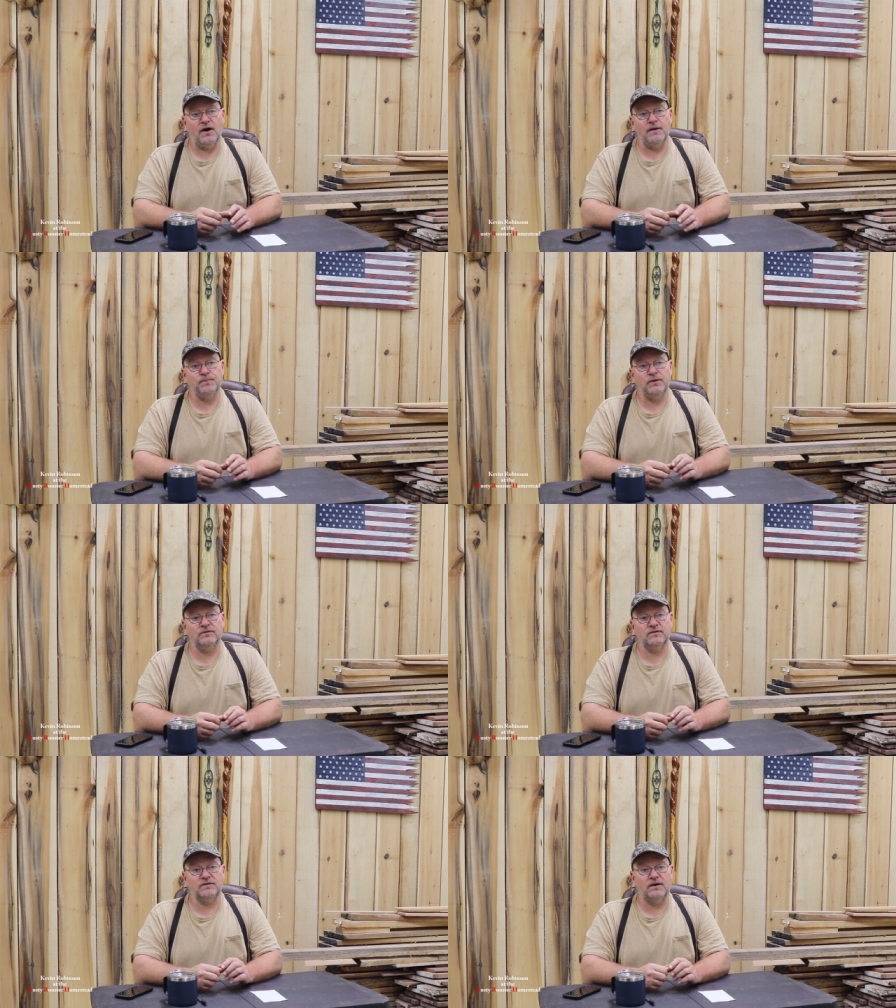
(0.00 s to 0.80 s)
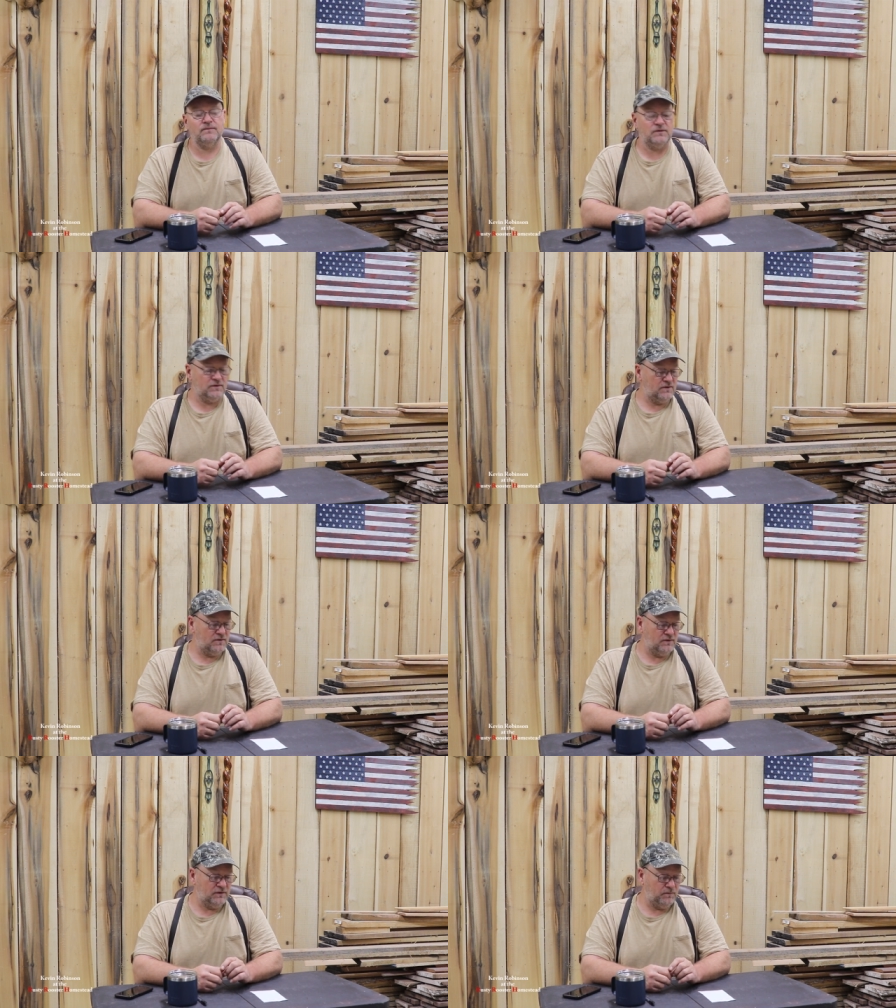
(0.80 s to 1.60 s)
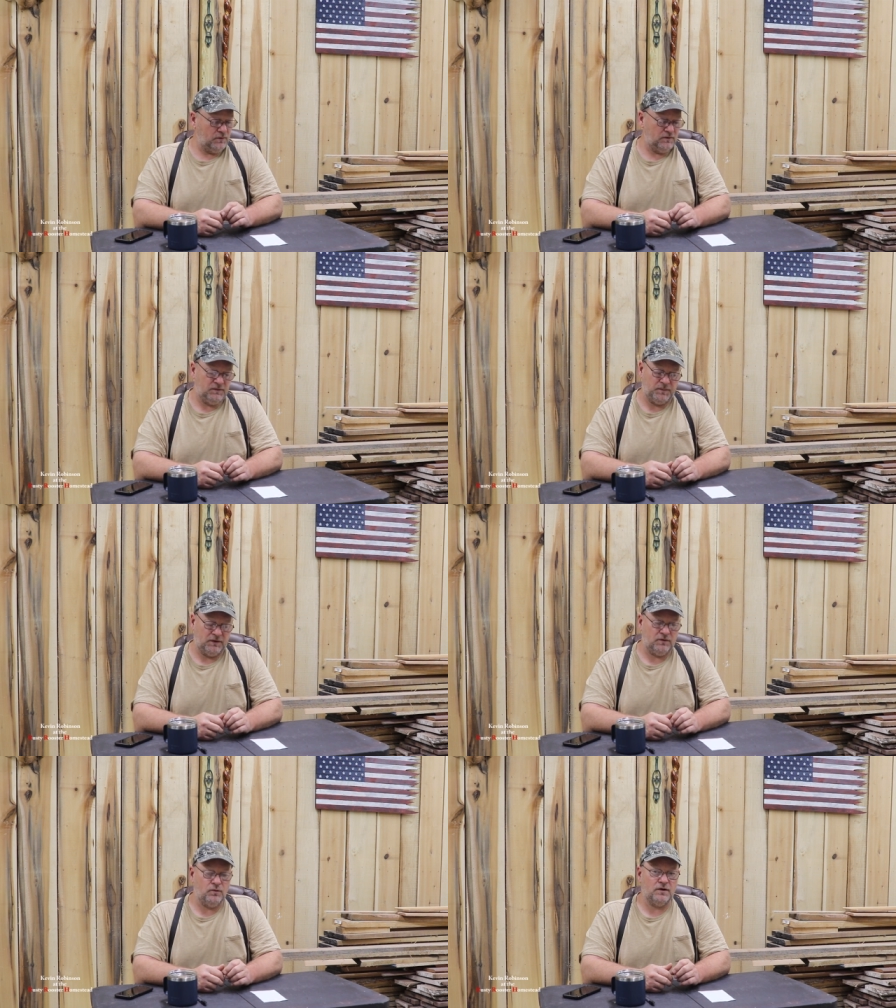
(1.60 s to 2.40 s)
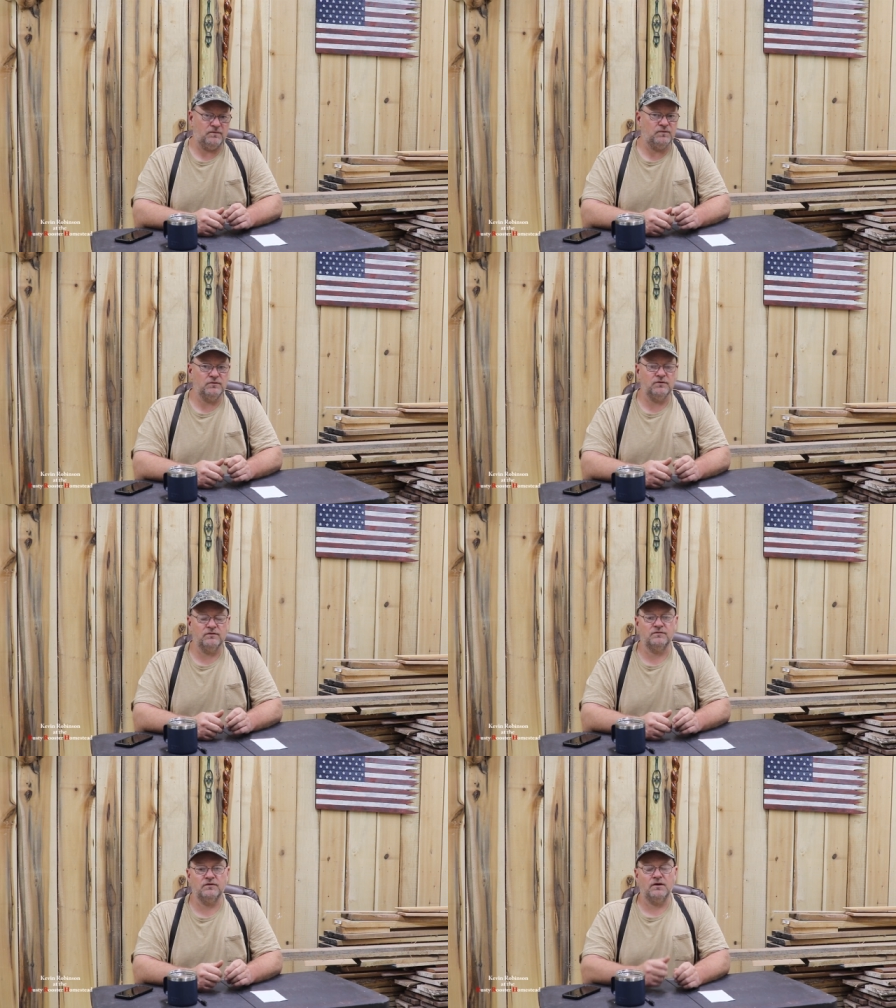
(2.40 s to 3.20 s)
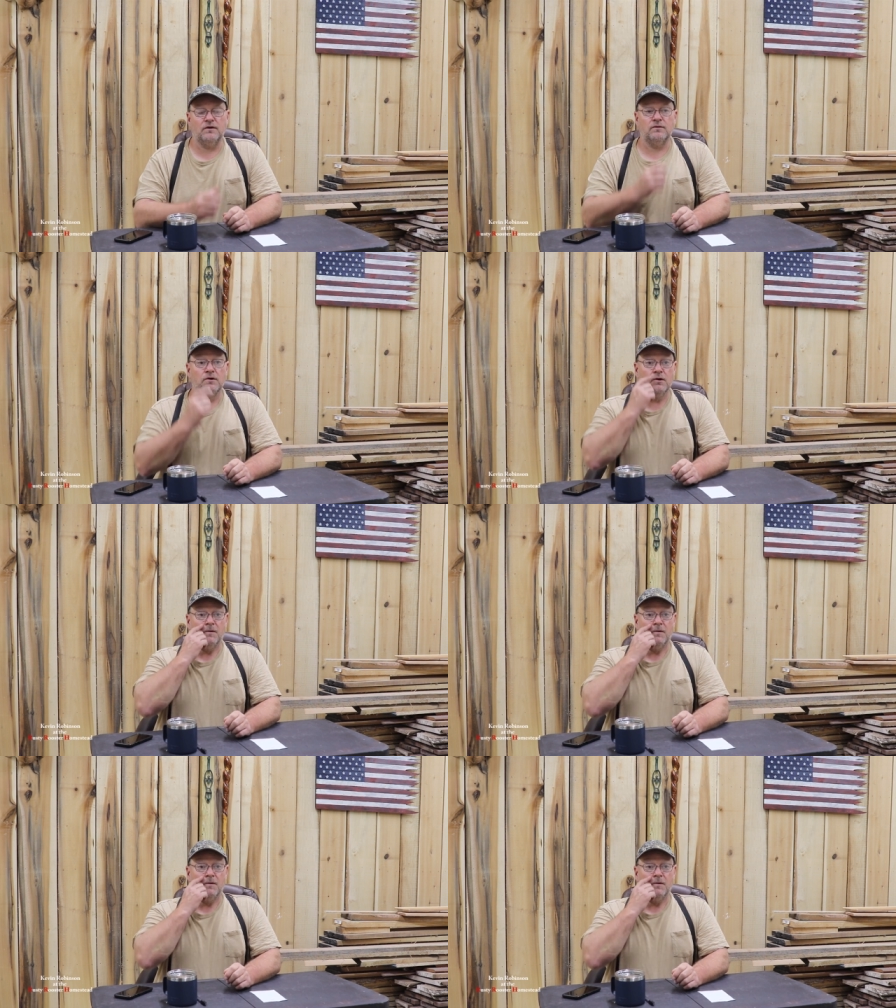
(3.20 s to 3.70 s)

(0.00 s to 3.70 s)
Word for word: I posted that video, it's, it's been quite a few years ago.